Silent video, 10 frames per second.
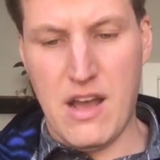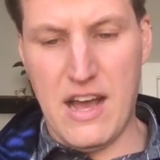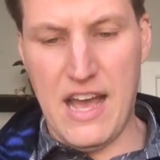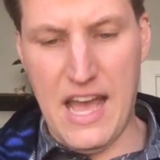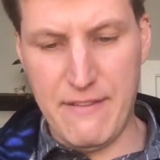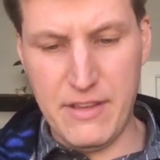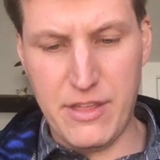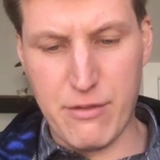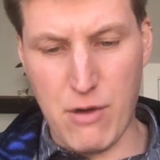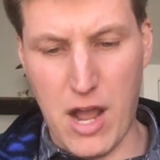A heavy
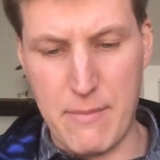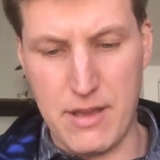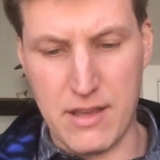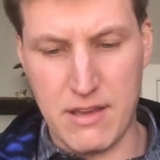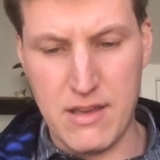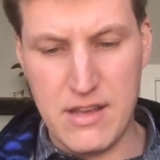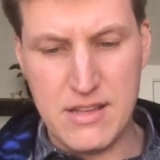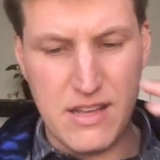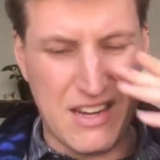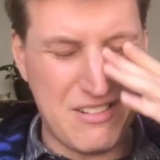throbbing,
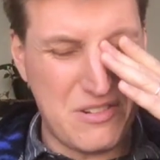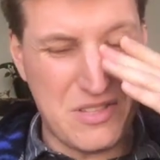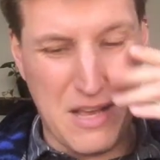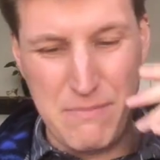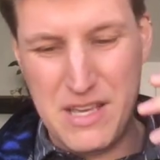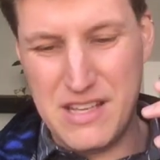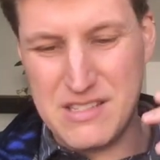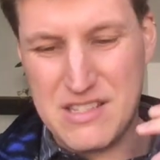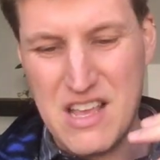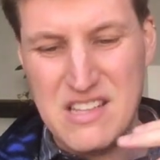I don't know what that
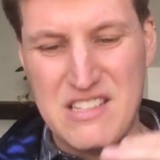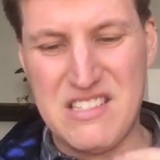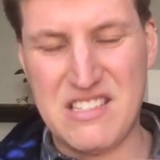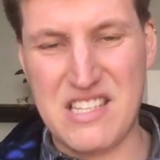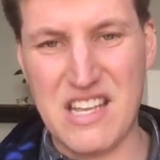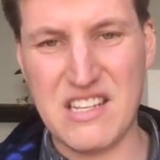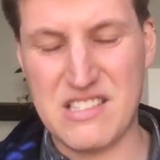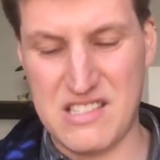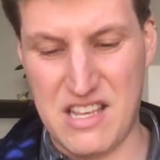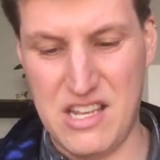means,
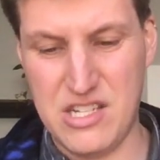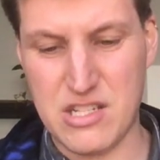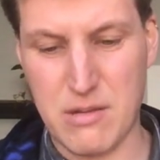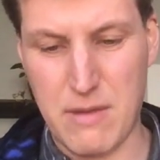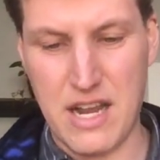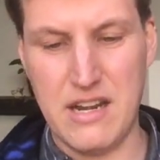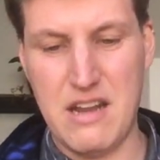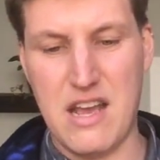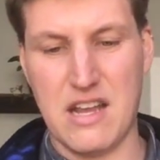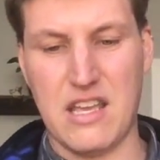sinks into my
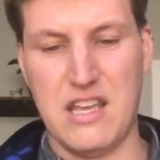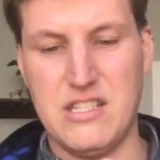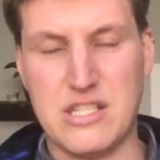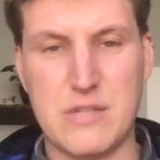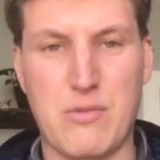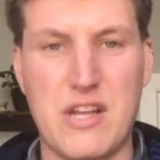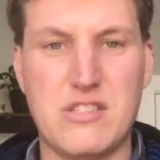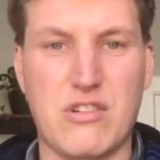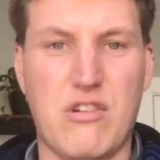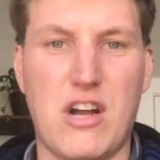neck and
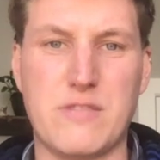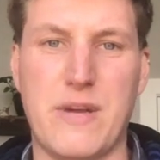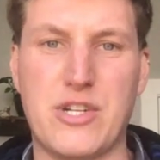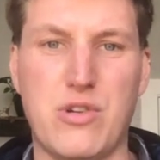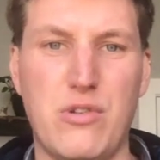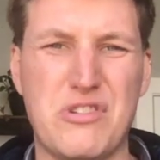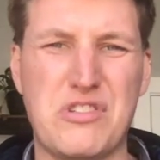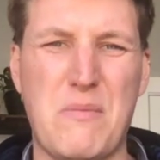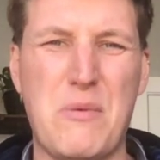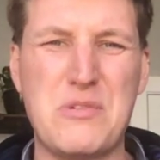spreads across my
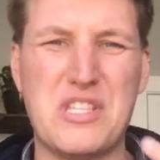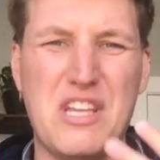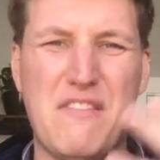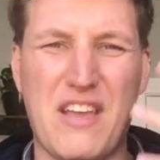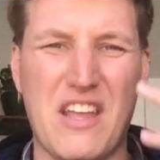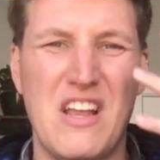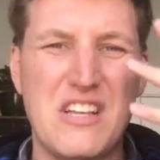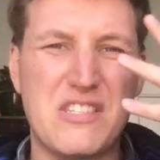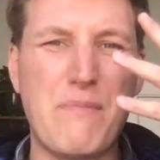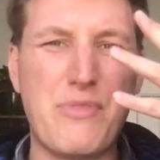shoulders. So I'm almost thinking like
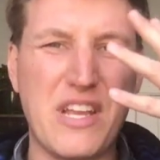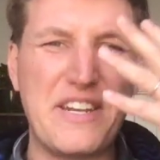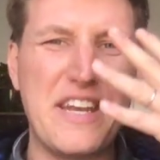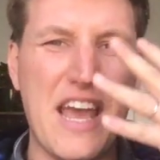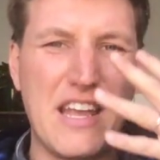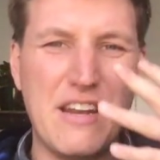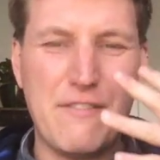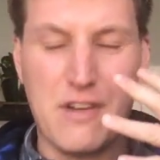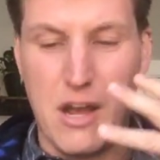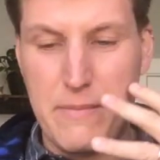something
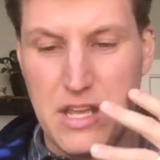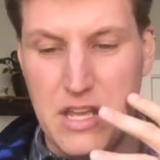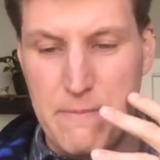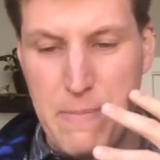negative coming